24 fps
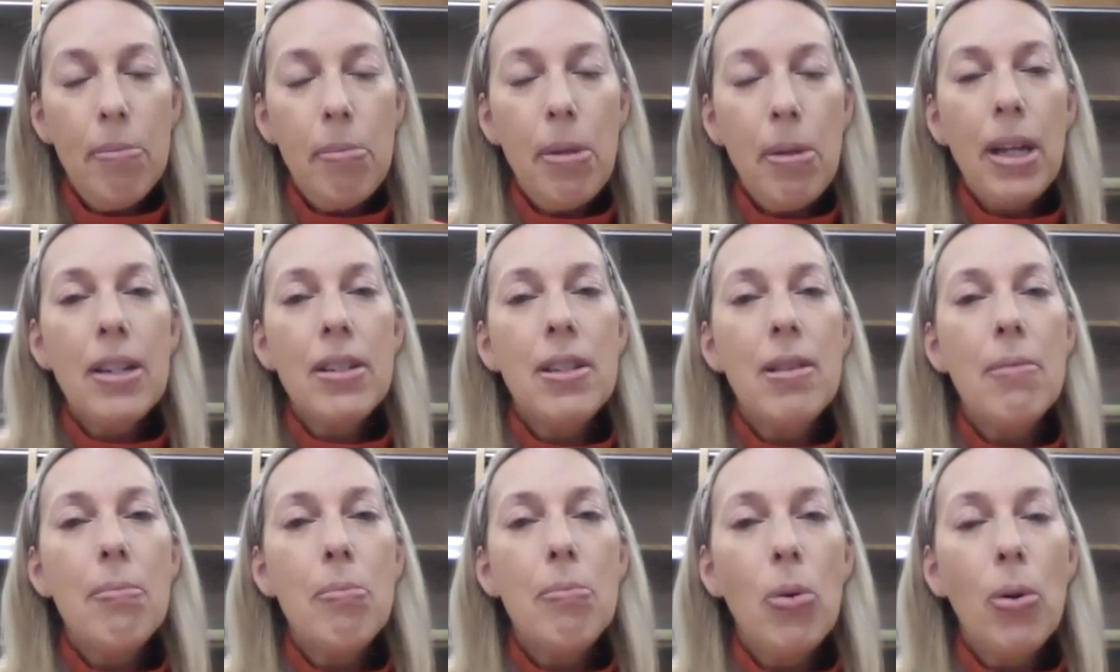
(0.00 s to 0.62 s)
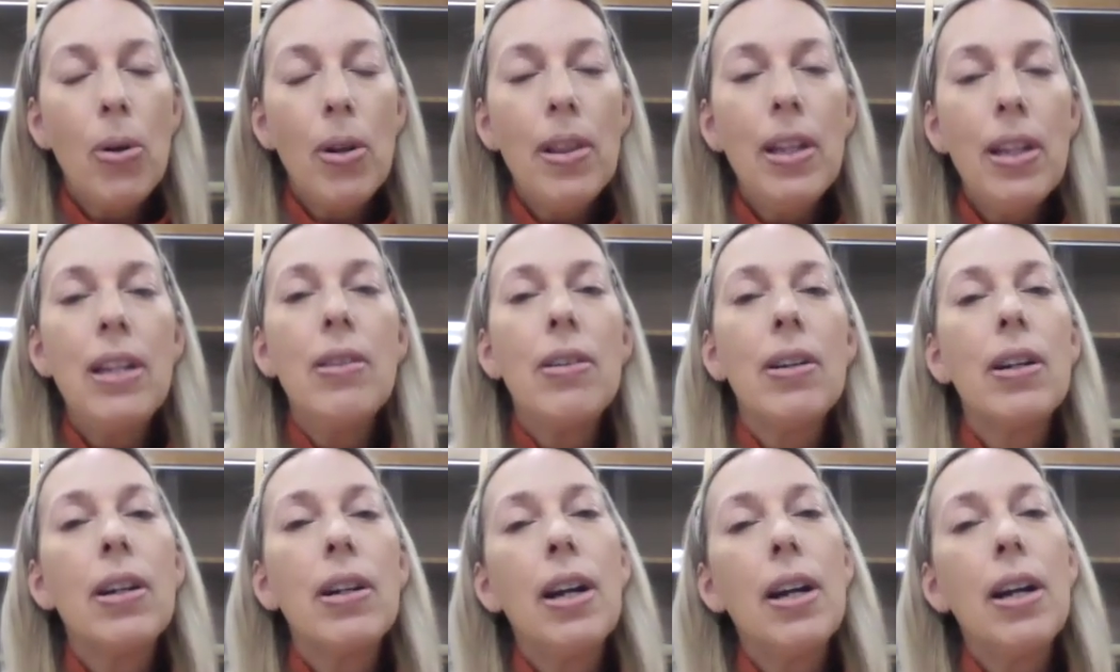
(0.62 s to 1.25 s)
Because the more that you
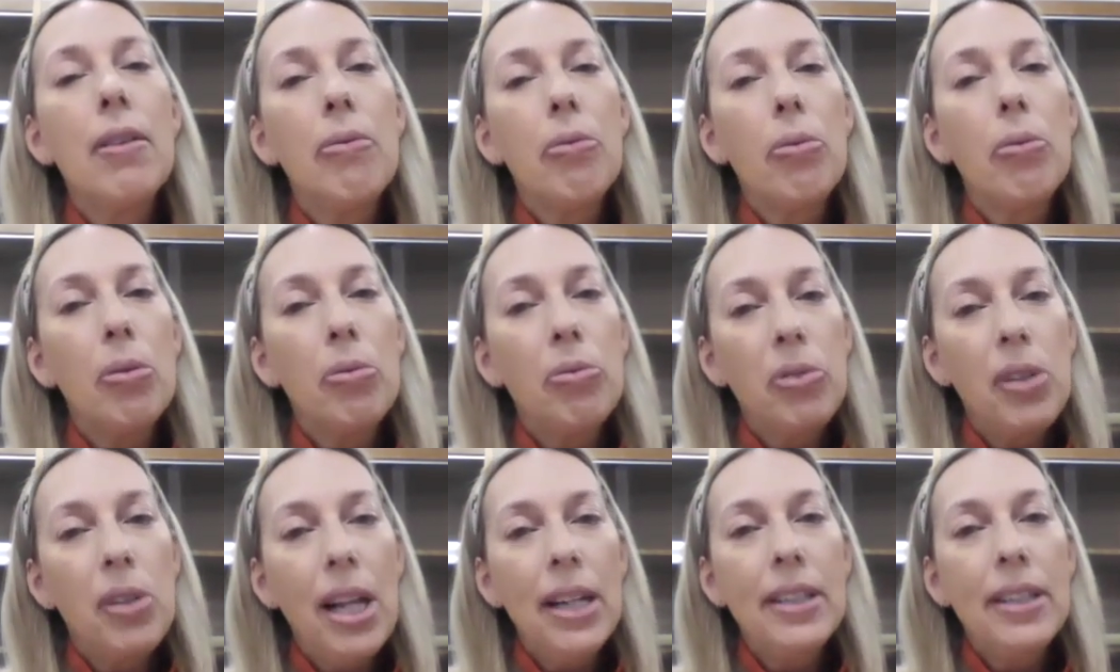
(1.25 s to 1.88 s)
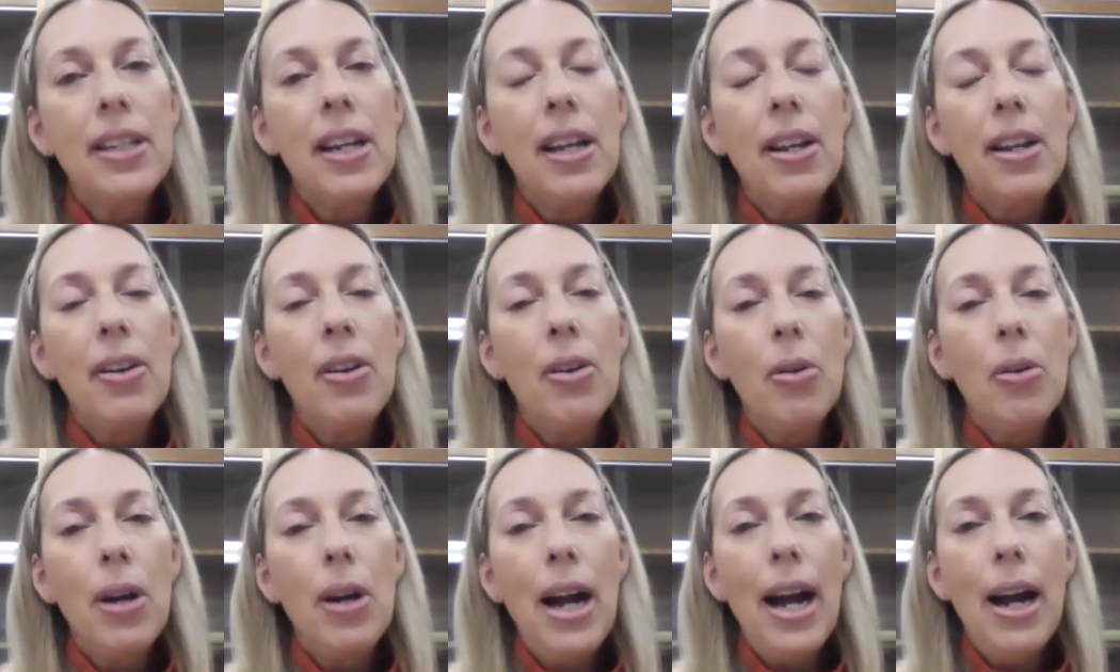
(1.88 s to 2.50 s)
can kind of reflect on
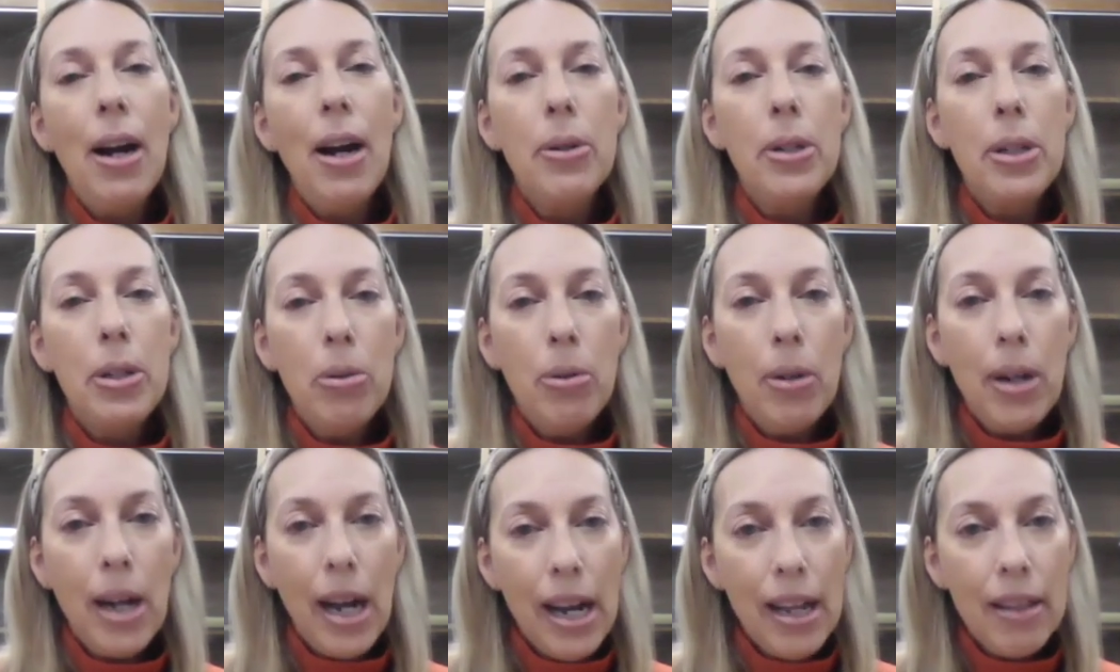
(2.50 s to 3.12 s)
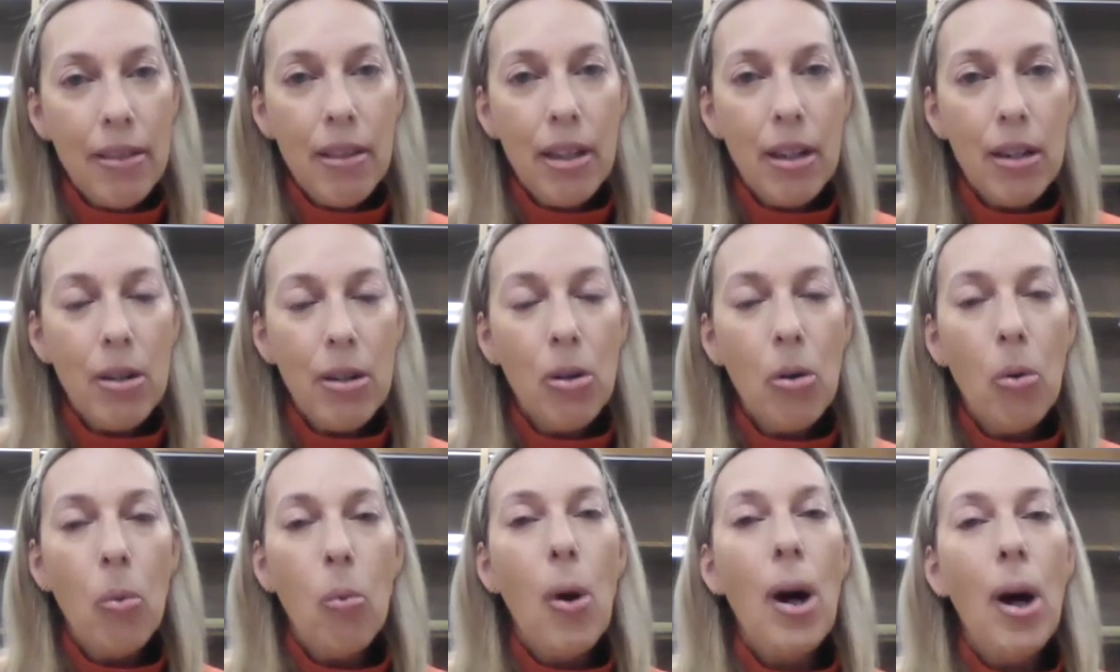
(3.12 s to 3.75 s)
how you got
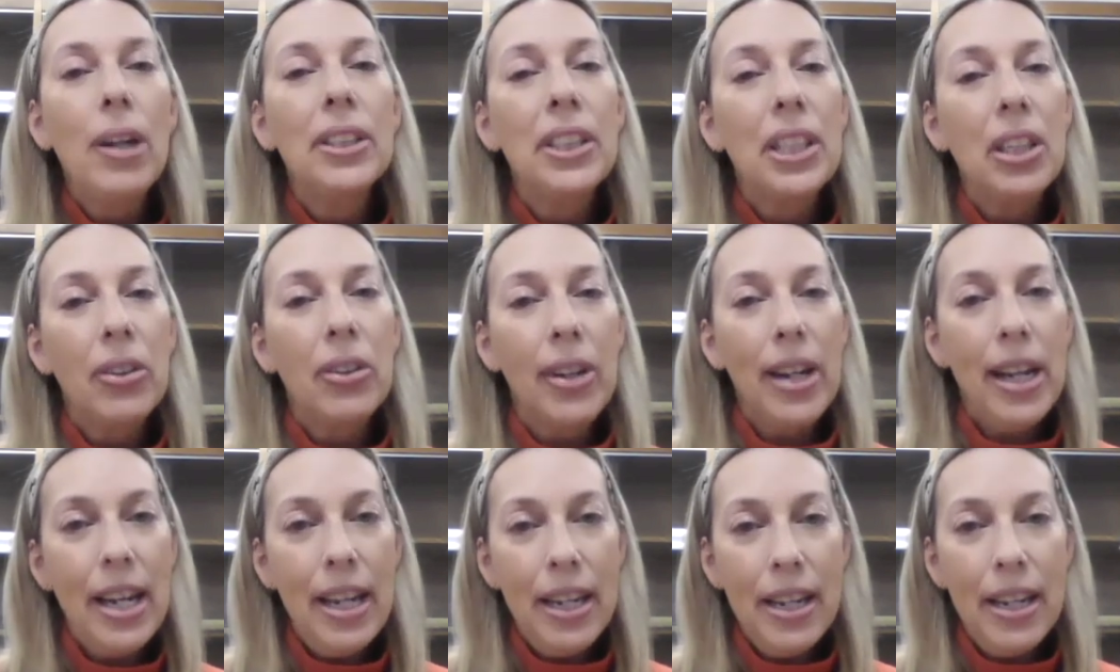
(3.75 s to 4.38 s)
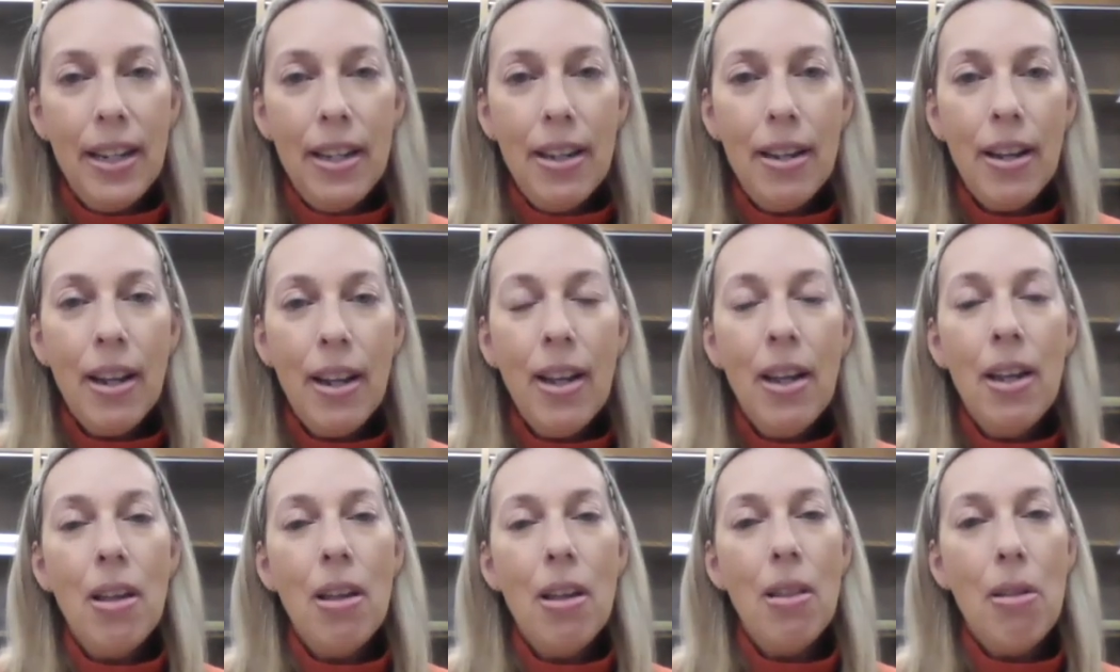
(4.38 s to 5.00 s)
there while you're in it,
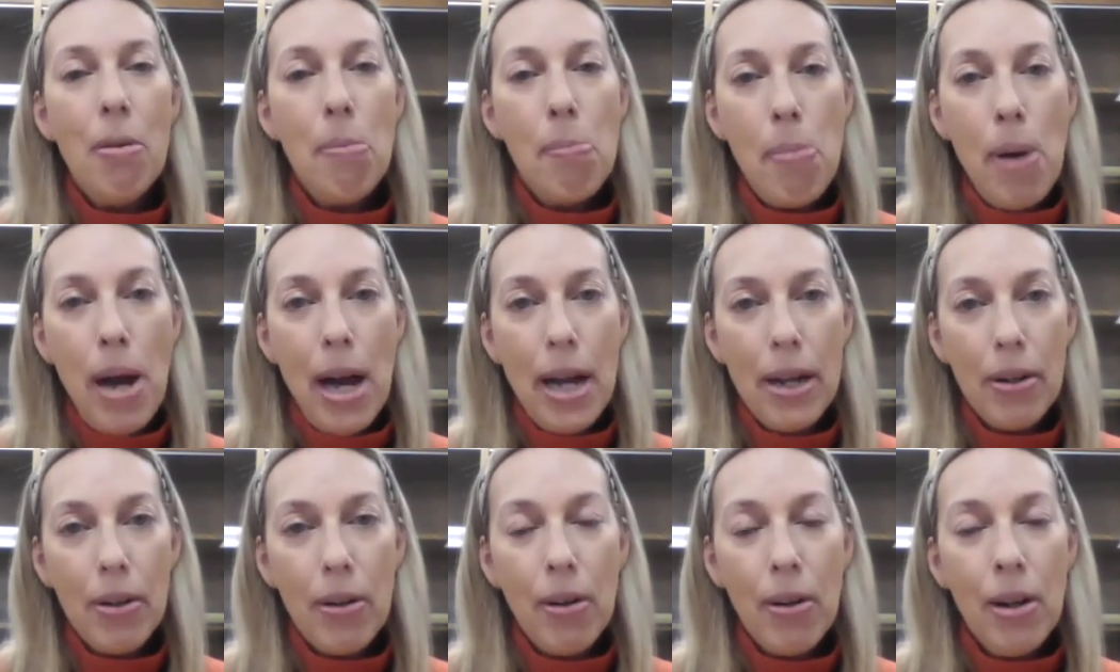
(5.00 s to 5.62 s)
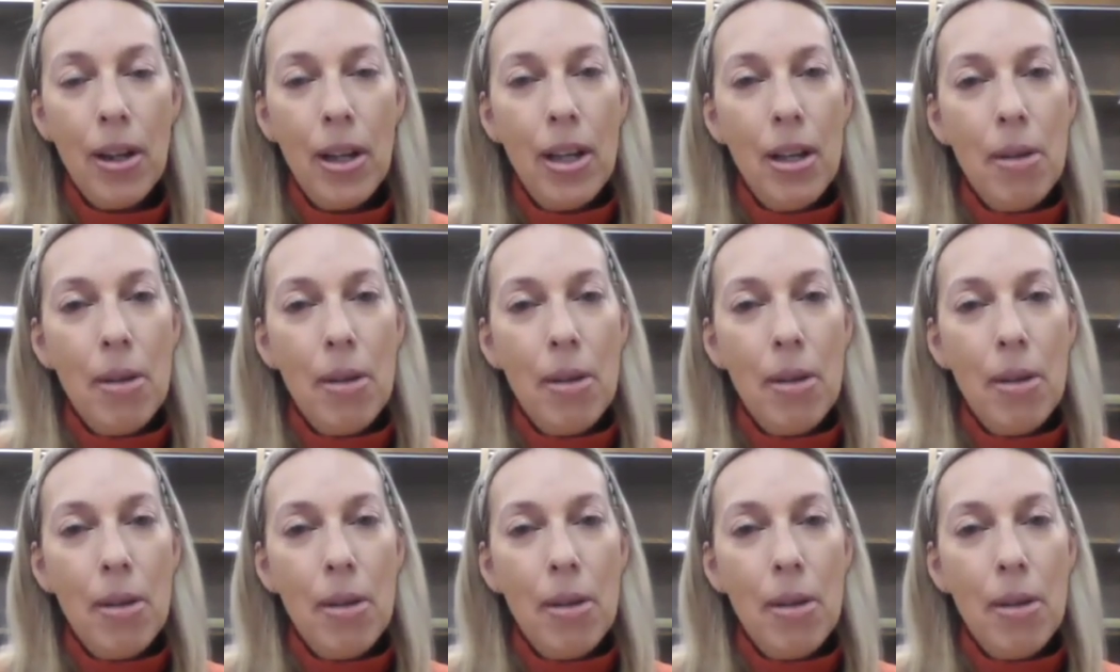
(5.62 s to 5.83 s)
the better.